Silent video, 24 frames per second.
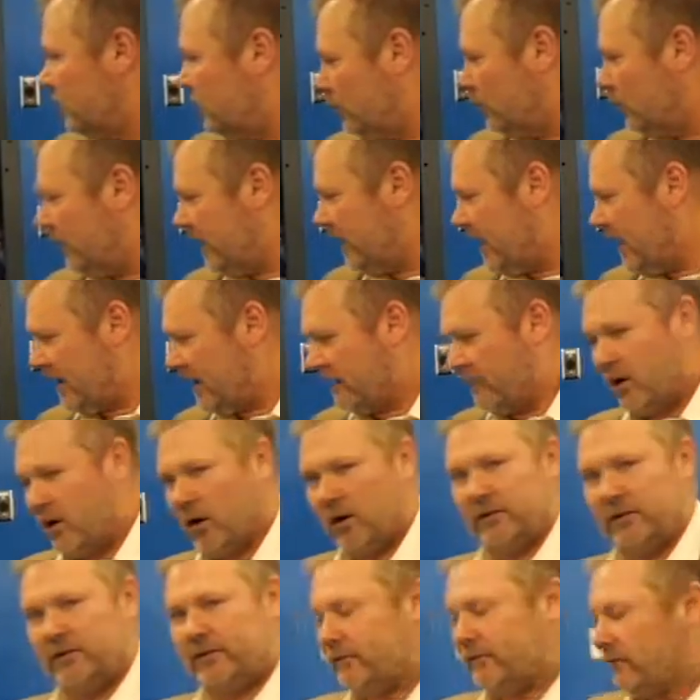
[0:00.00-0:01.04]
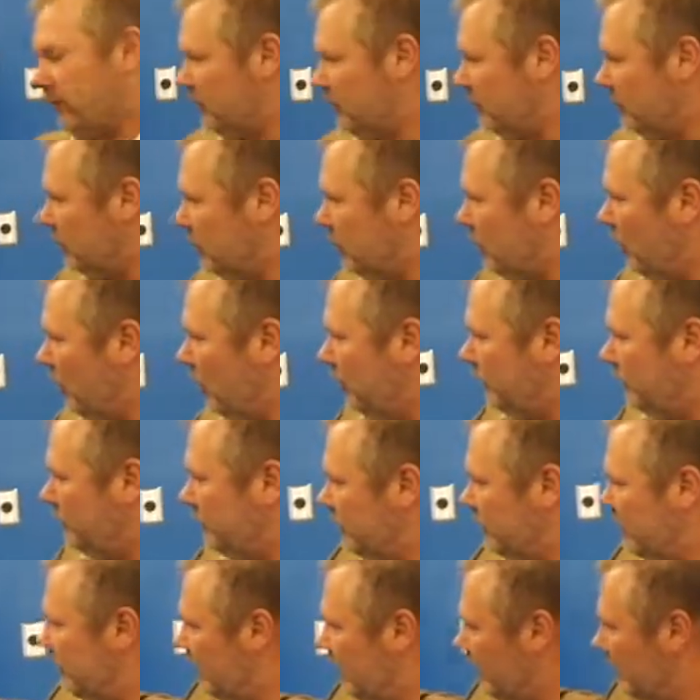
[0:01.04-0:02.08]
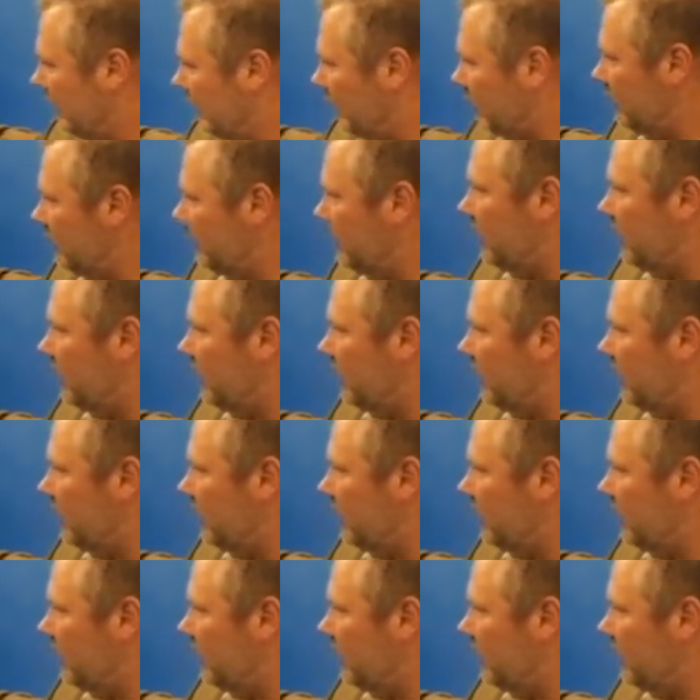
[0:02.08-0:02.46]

we have our different components in here.